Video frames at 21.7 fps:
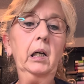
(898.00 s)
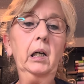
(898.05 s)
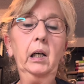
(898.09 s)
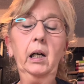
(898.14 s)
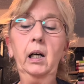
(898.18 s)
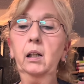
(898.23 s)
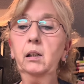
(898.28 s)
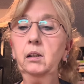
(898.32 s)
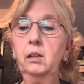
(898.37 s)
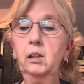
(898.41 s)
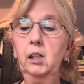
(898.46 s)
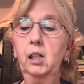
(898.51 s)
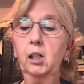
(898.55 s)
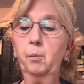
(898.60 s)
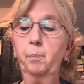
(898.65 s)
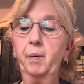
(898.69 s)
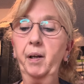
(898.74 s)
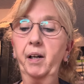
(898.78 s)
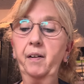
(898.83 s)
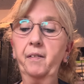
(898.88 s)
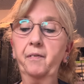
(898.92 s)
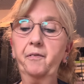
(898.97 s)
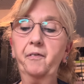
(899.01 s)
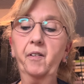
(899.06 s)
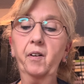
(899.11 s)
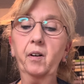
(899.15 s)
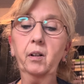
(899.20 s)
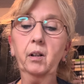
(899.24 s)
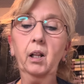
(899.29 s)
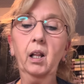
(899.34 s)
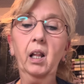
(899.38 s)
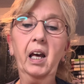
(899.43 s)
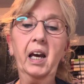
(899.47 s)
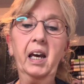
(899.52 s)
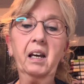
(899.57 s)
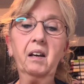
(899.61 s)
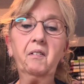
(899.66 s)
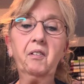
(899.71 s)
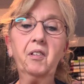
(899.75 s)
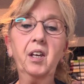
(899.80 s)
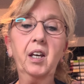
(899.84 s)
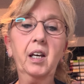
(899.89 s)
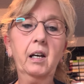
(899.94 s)
a little bit of
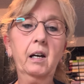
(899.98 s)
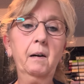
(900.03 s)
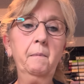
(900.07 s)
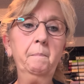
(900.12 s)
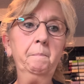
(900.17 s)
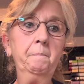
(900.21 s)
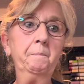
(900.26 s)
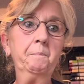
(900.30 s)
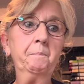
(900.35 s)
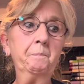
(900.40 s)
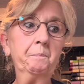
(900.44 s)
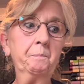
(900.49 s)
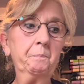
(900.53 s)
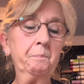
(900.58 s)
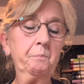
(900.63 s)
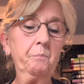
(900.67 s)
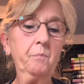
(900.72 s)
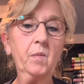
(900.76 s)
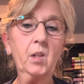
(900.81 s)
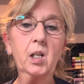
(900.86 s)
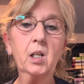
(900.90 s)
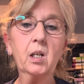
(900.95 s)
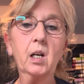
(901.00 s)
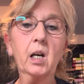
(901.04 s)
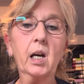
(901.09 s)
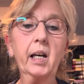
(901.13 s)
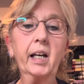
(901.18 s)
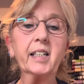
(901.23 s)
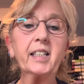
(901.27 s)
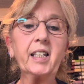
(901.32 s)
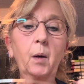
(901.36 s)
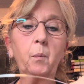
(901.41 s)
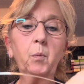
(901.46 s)
length here. because I